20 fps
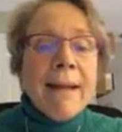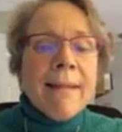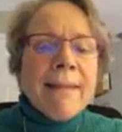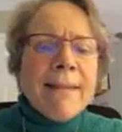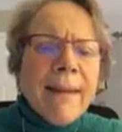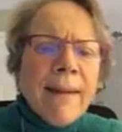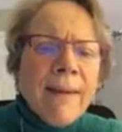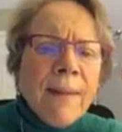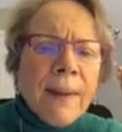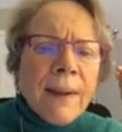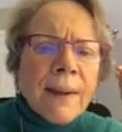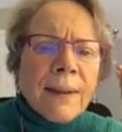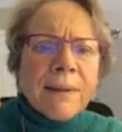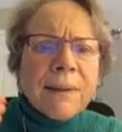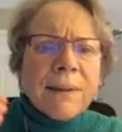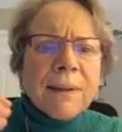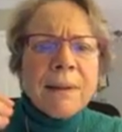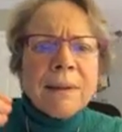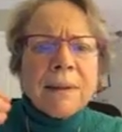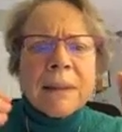Then they
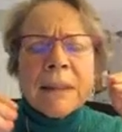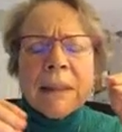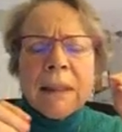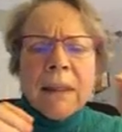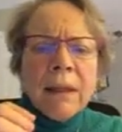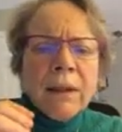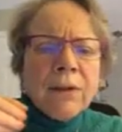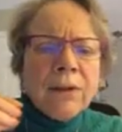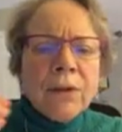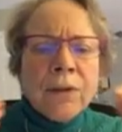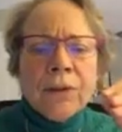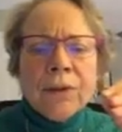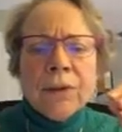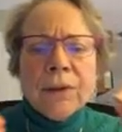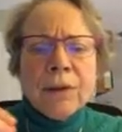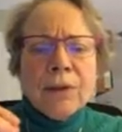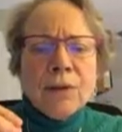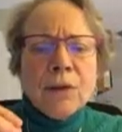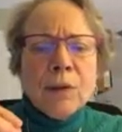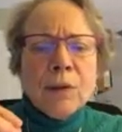sent an
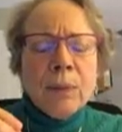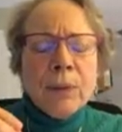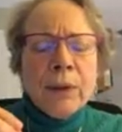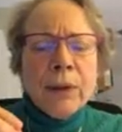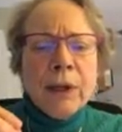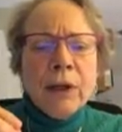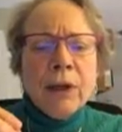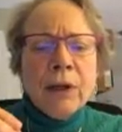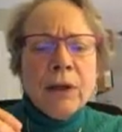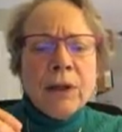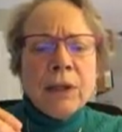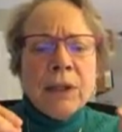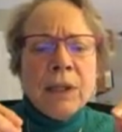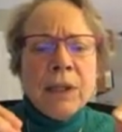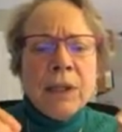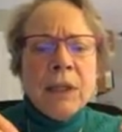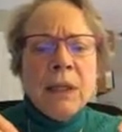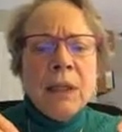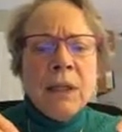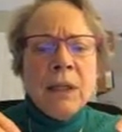interdisciplinary
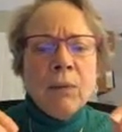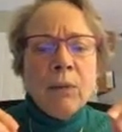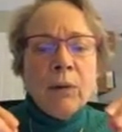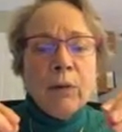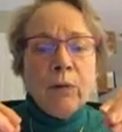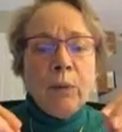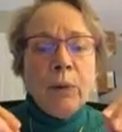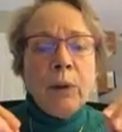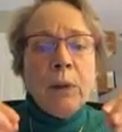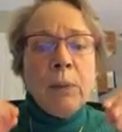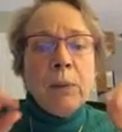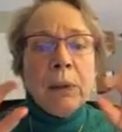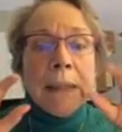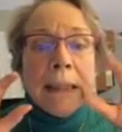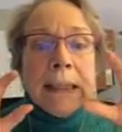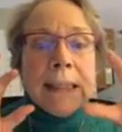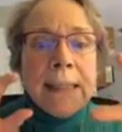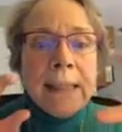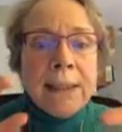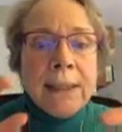team of people
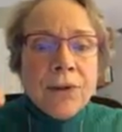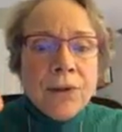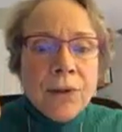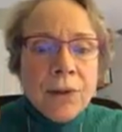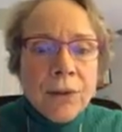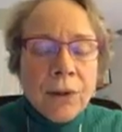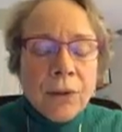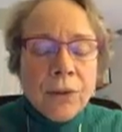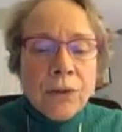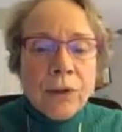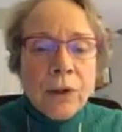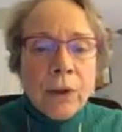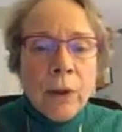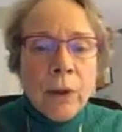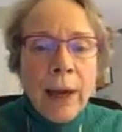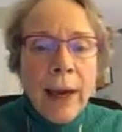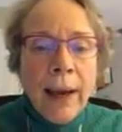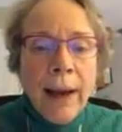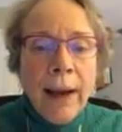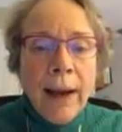into those
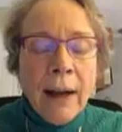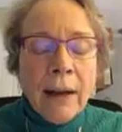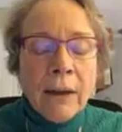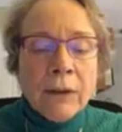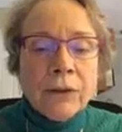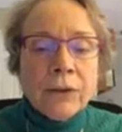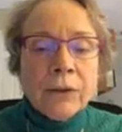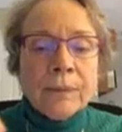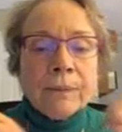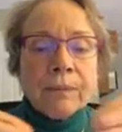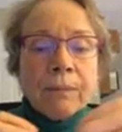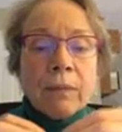locales